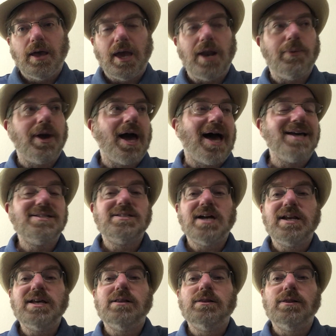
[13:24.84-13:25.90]
Anyway, I
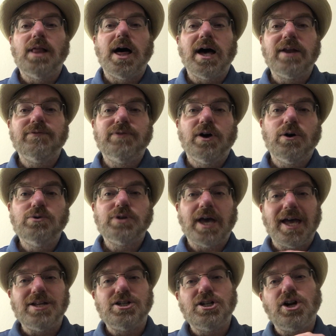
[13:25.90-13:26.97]
study a lot of
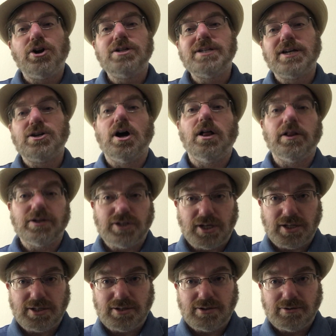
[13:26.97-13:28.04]
those engineering
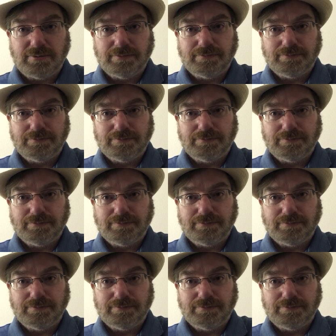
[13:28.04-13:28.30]
technologies.